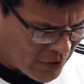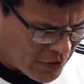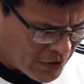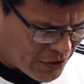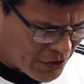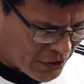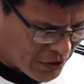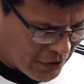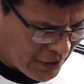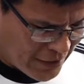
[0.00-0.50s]

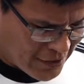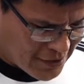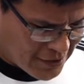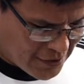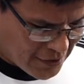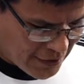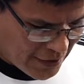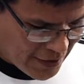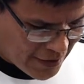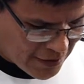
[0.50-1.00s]
She glances
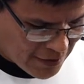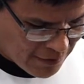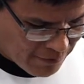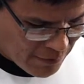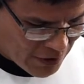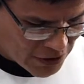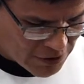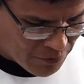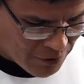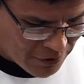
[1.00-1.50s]
again and it
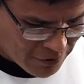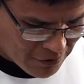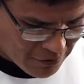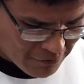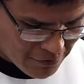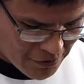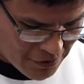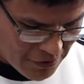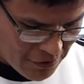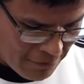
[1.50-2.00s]
makes me
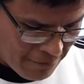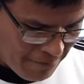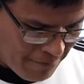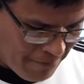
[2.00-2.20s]
nervous.